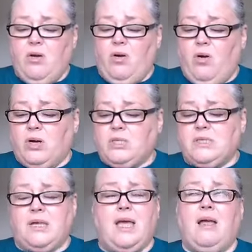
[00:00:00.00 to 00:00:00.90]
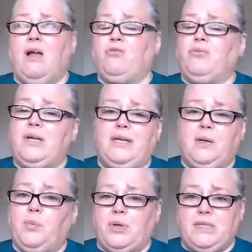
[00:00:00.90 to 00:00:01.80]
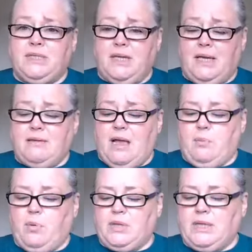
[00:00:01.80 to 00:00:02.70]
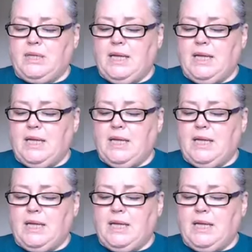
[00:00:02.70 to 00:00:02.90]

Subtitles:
or to say I really appreciate that, but